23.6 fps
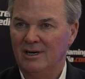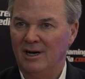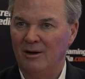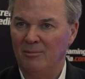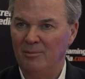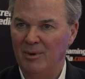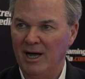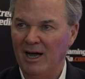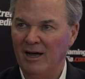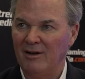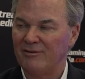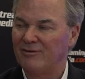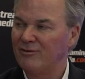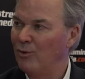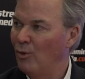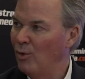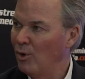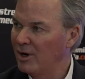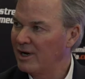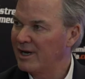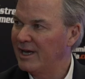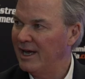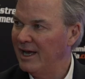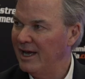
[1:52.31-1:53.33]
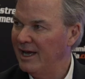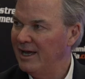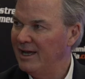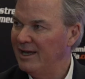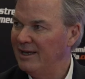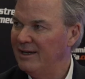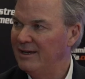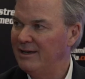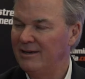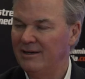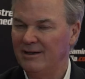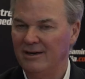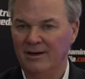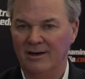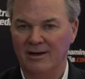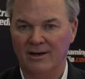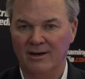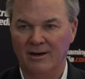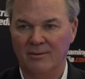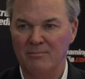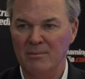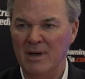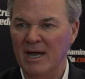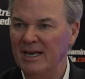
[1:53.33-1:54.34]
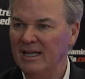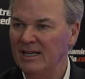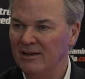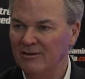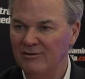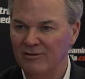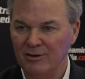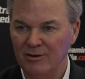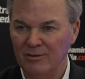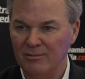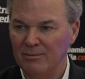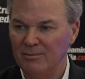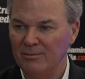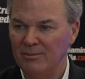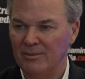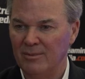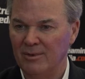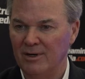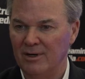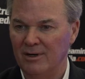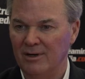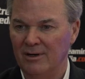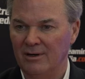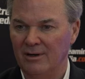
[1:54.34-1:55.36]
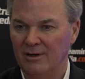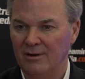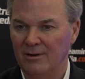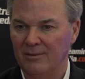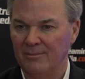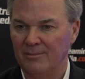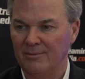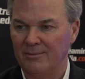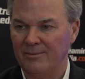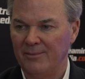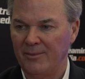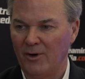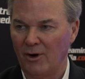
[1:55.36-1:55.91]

about 4K, uh, many of them um,